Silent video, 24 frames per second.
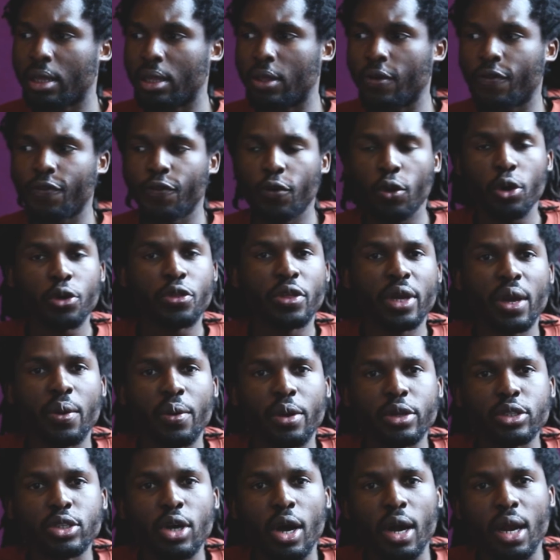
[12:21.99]
The fourth thing I
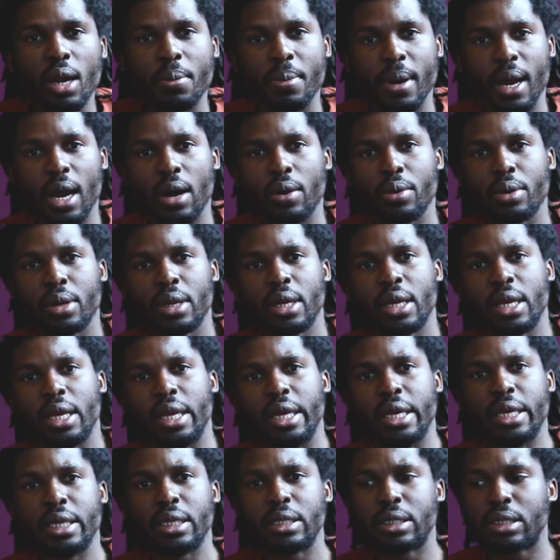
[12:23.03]
want to talk
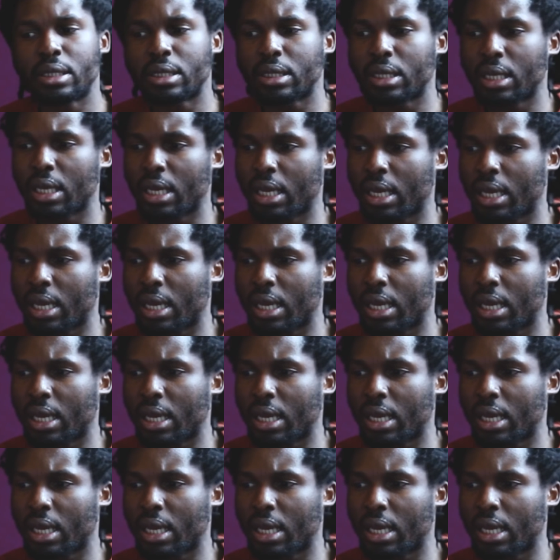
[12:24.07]
about is